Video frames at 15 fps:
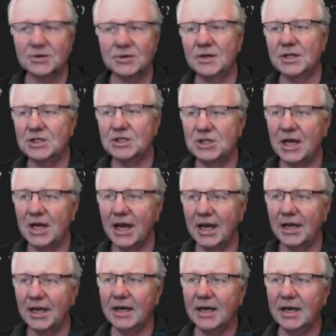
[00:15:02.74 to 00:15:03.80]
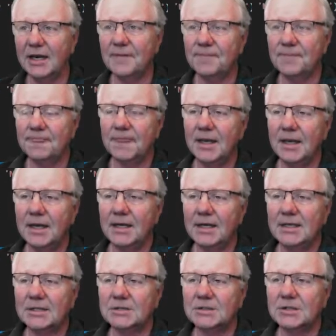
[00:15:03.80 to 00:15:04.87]
in the chain.
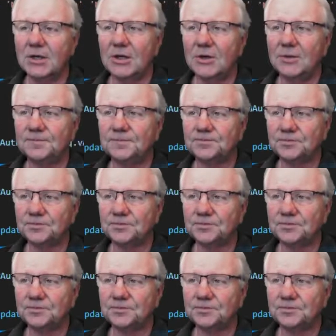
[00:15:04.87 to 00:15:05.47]
So